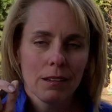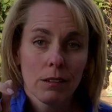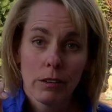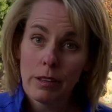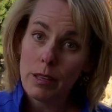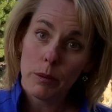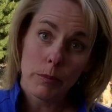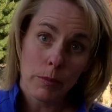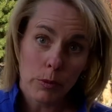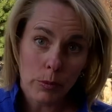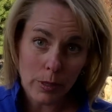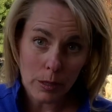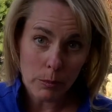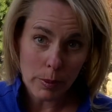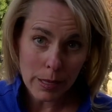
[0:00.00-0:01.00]
Or they can be
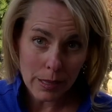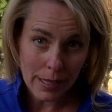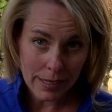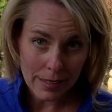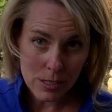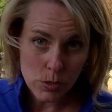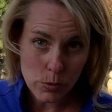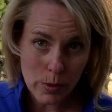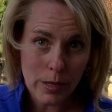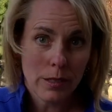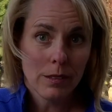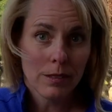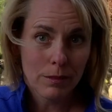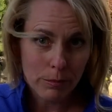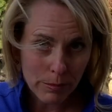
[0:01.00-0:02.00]
really big like this one,
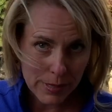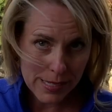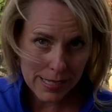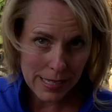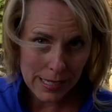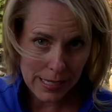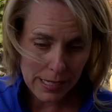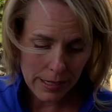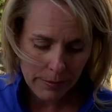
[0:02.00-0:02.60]
but skinny.